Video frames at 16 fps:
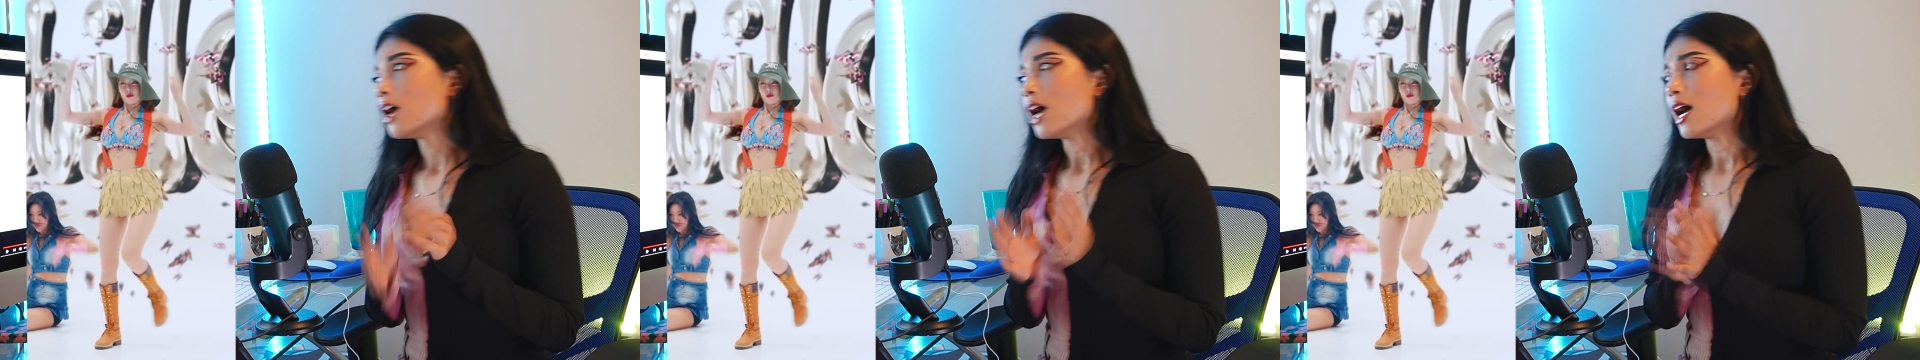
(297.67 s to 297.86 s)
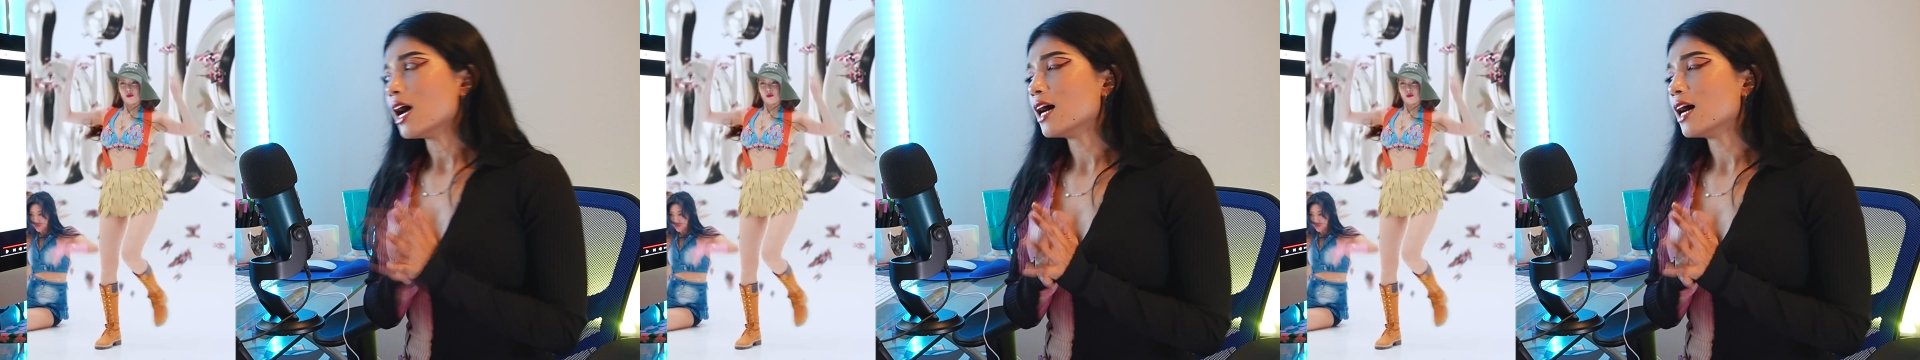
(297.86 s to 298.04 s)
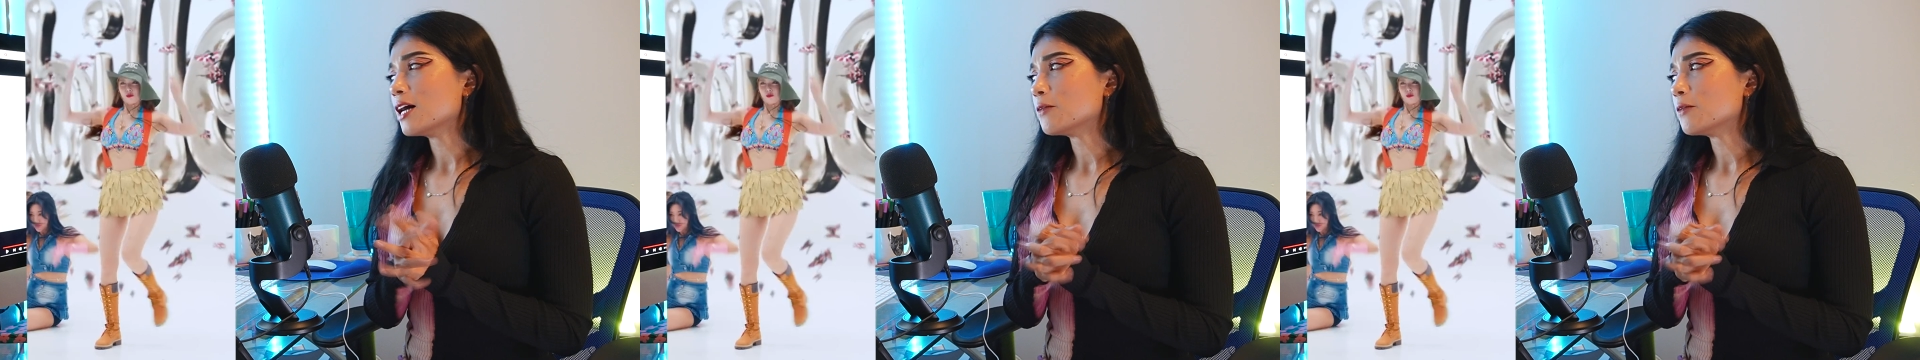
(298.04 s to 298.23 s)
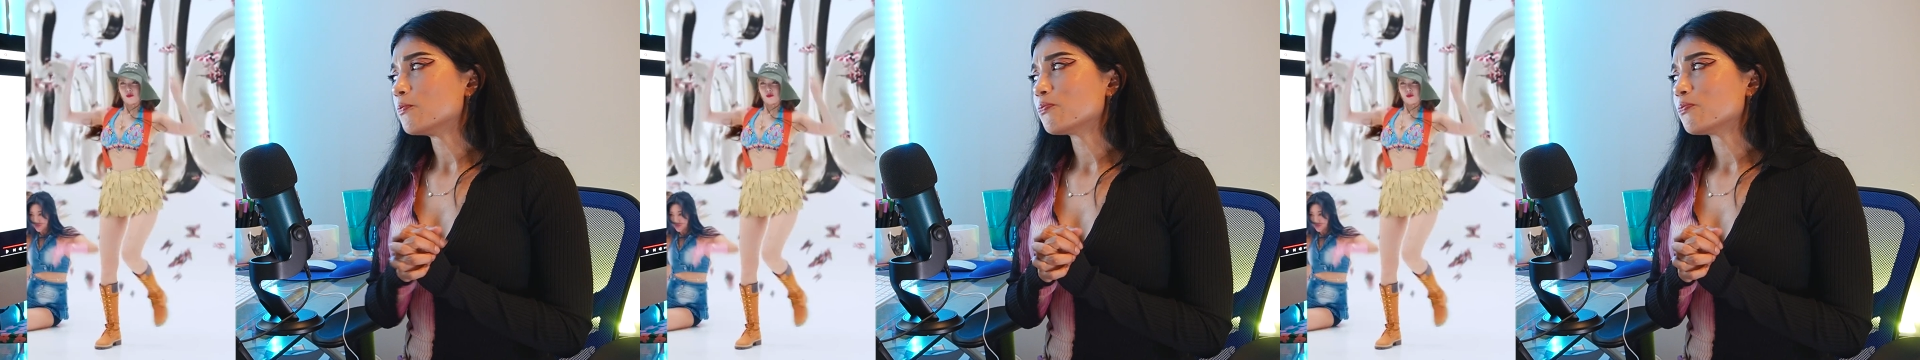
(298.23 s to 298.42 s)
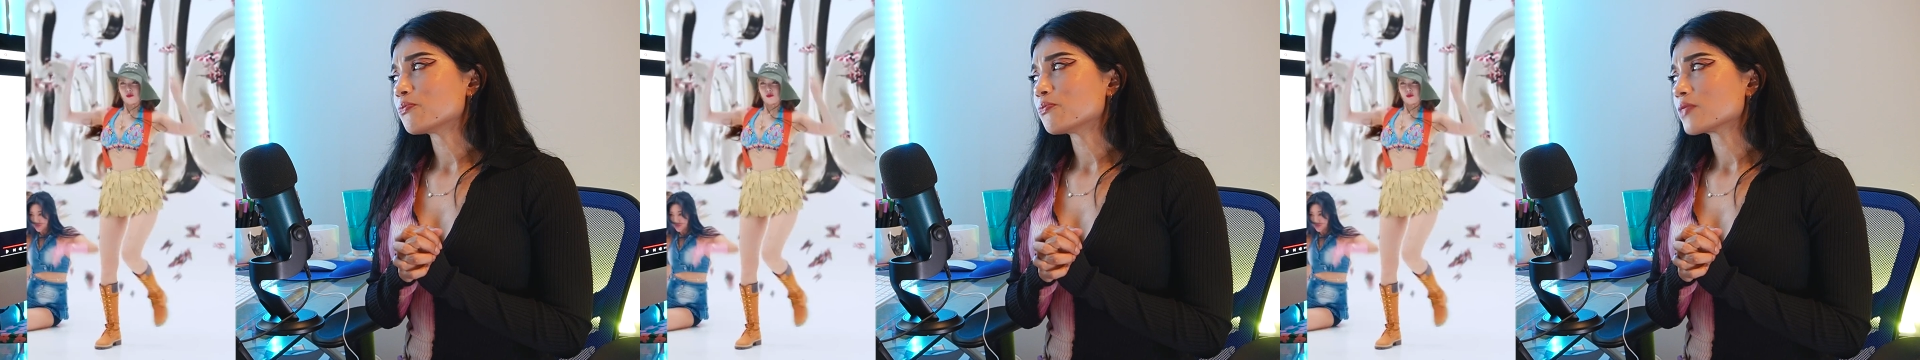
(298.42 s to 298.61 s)

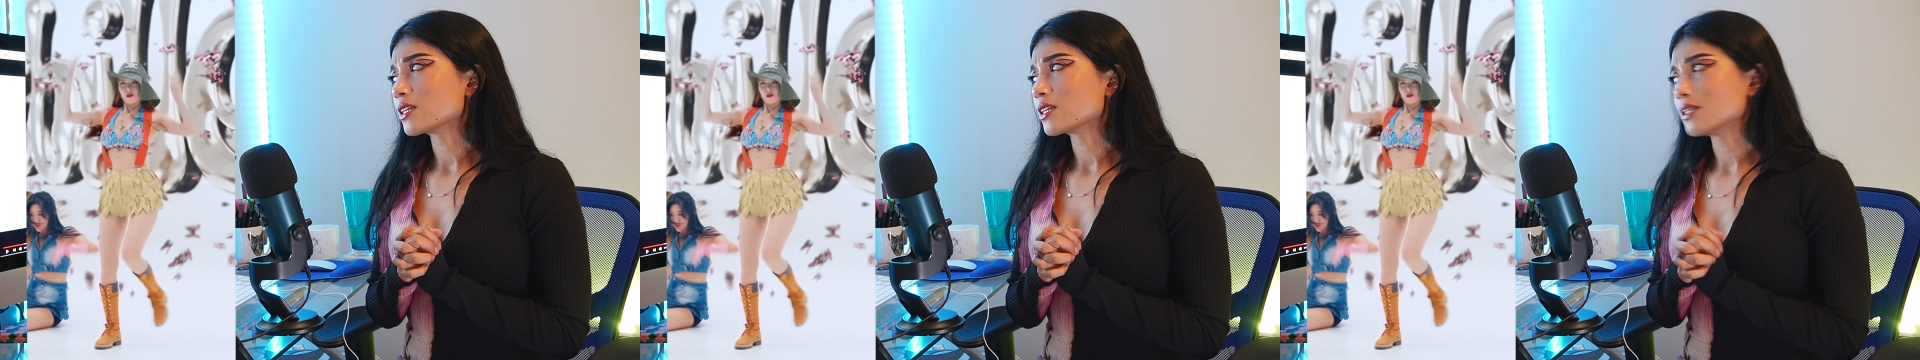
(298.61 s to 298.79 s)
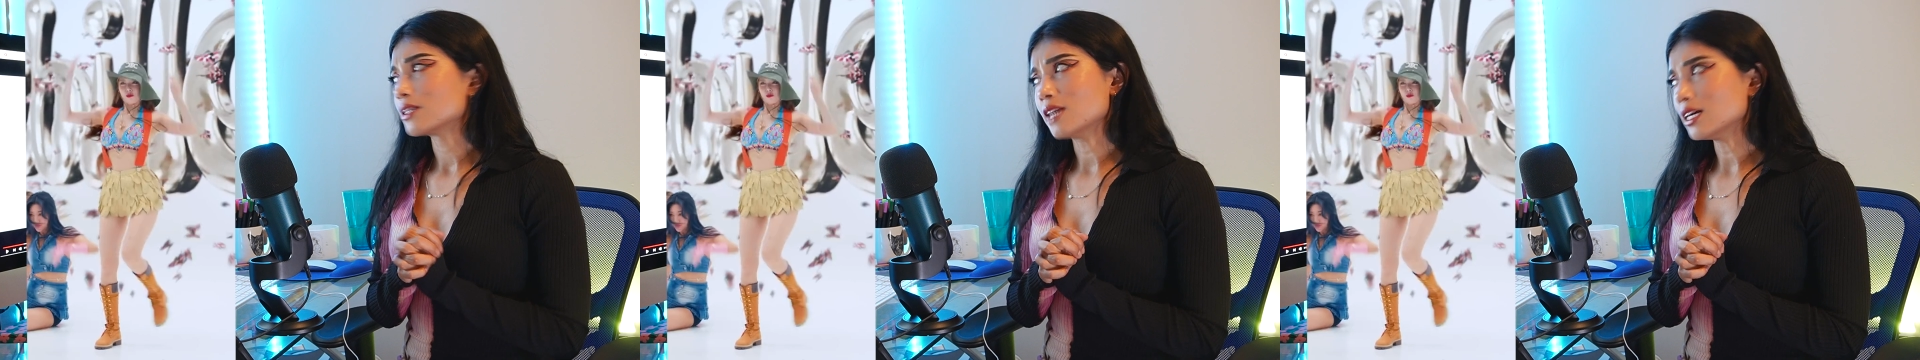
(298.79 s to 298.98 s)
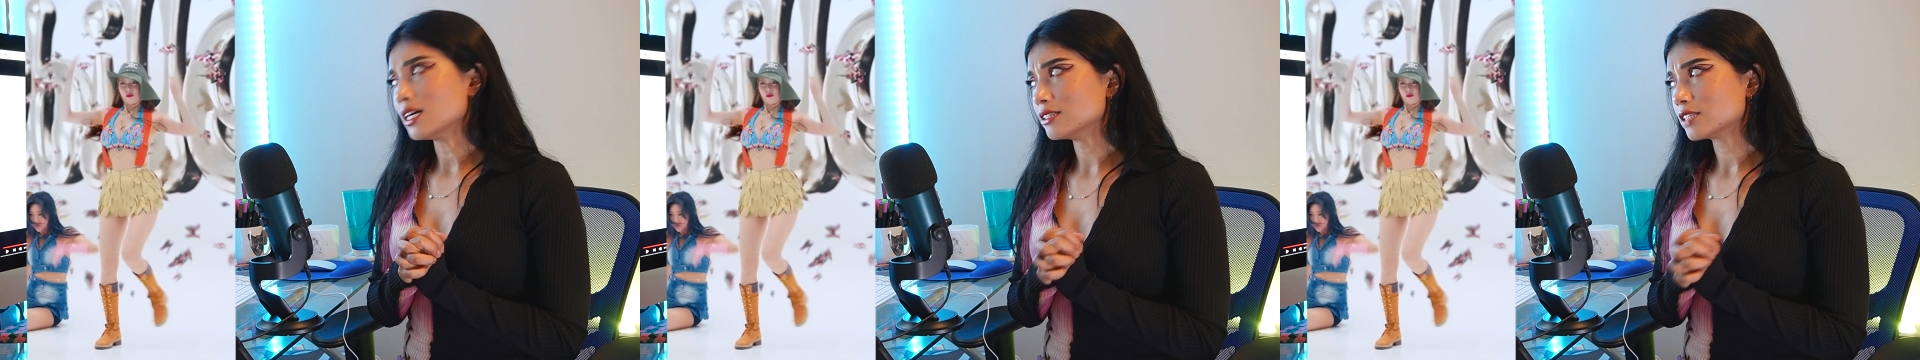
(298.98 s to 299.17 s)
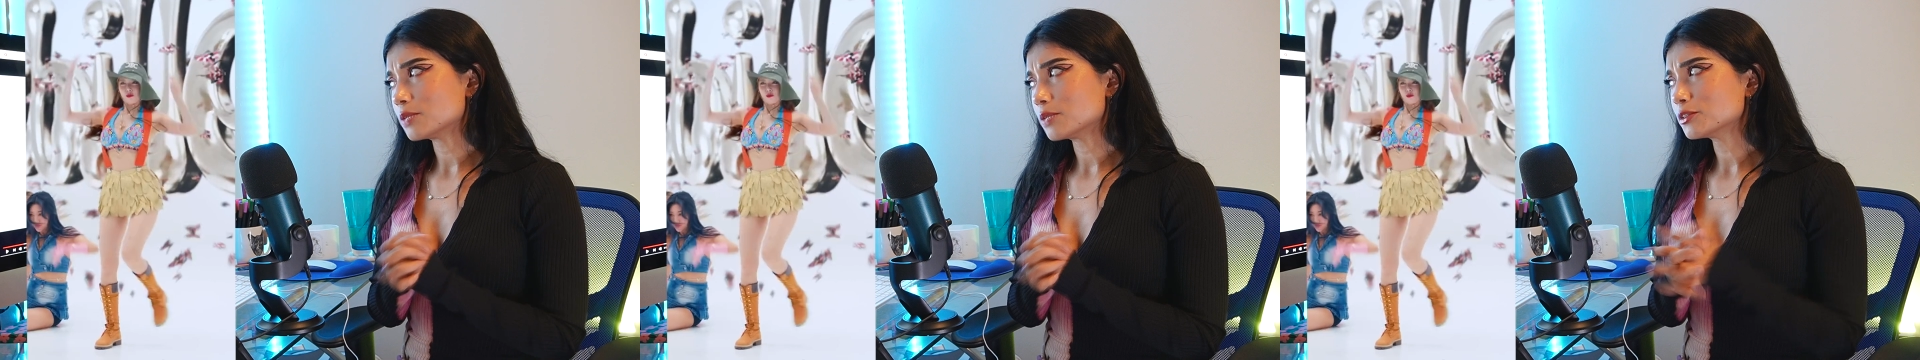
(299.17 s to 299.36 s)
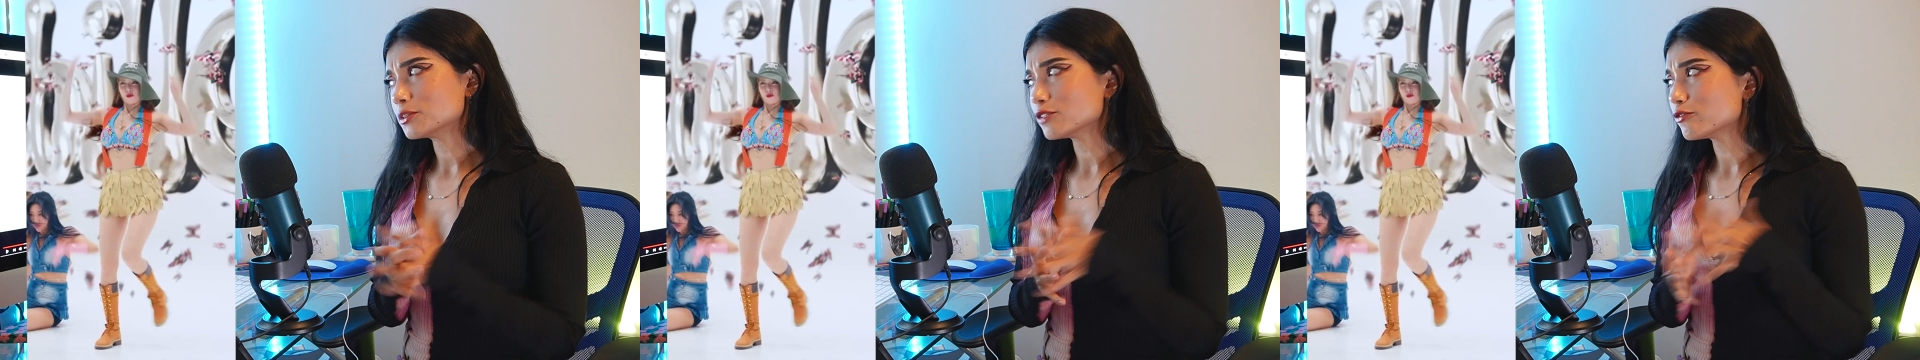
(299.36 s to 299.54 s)
Um, yeah, in
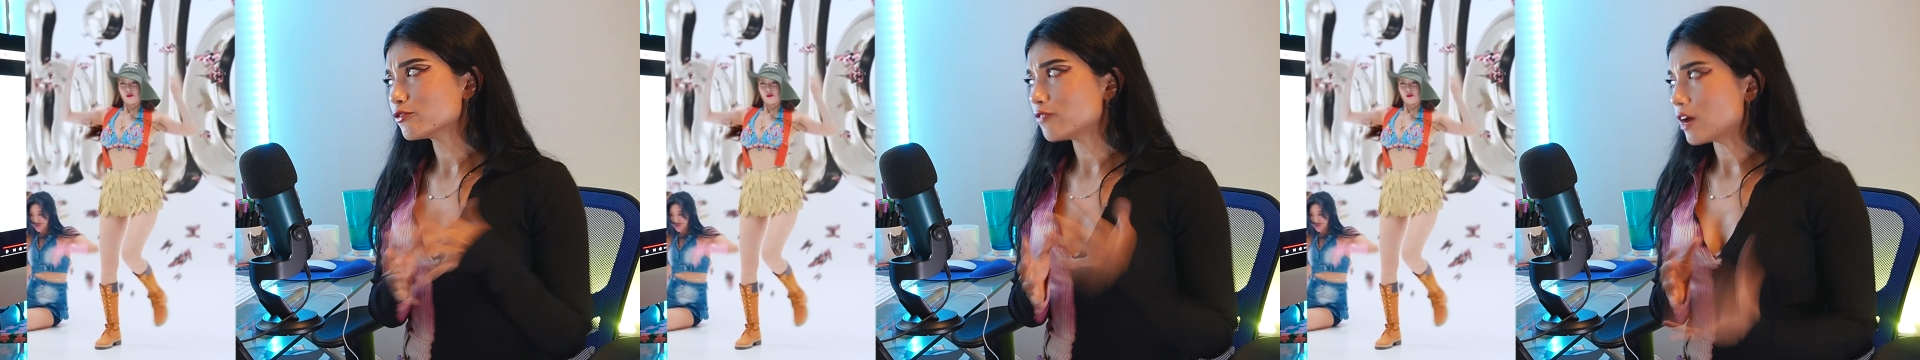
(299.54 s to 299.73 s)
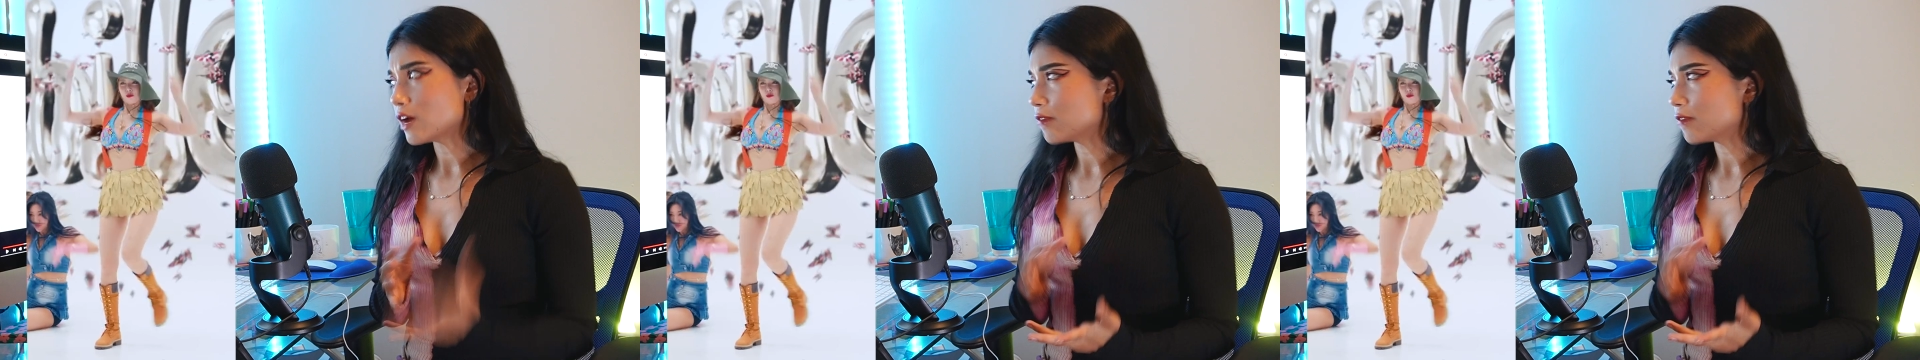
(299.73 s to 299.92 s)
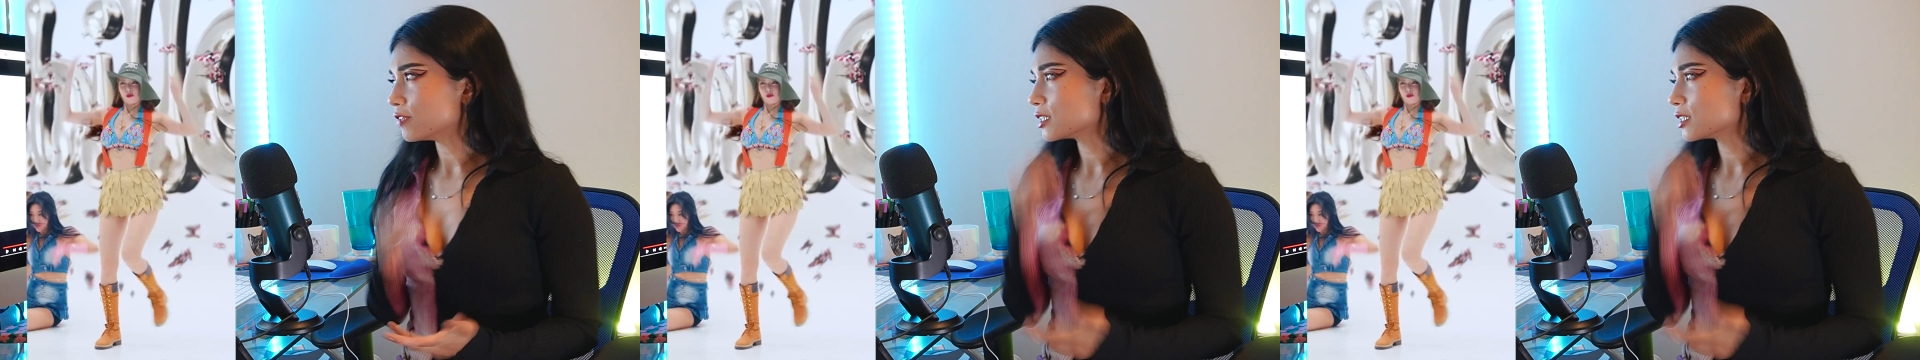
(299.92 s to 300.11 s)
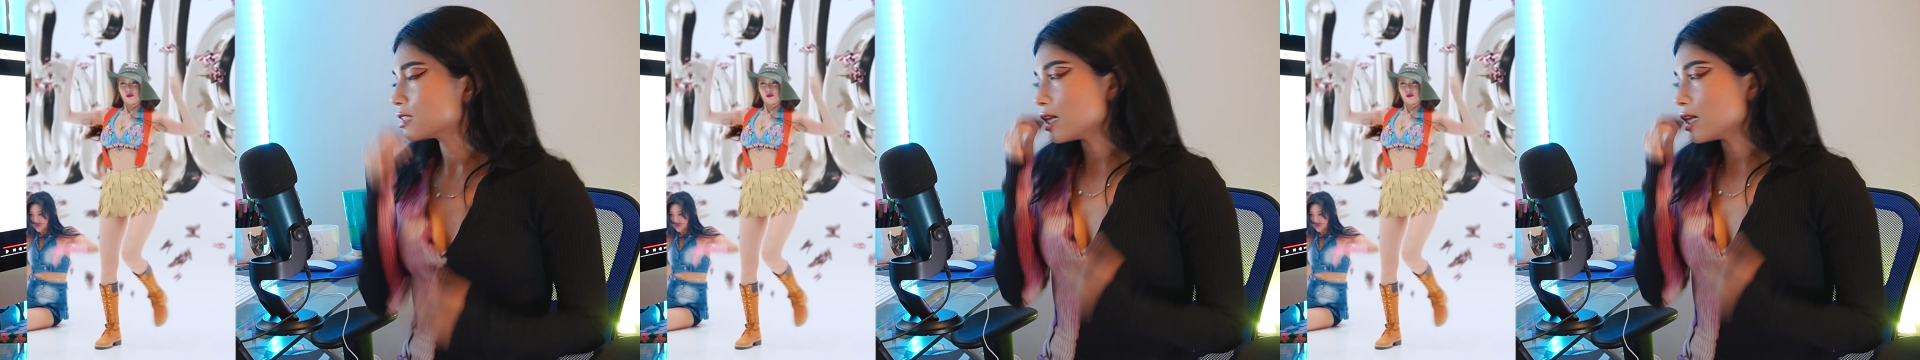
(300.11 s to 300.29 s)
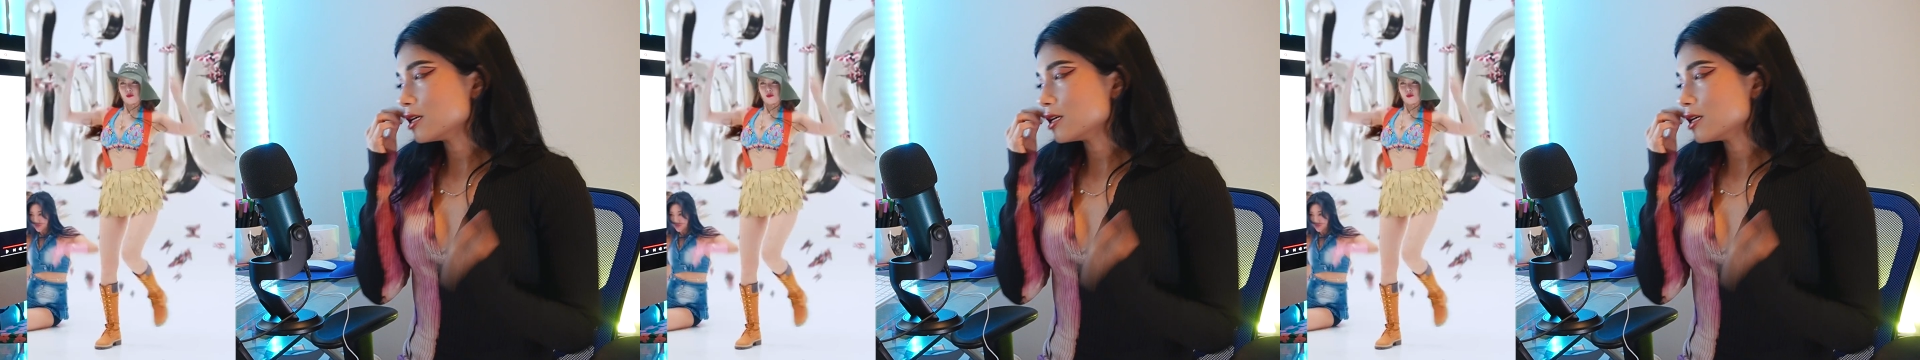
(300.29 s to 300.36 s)
terms of fabrics,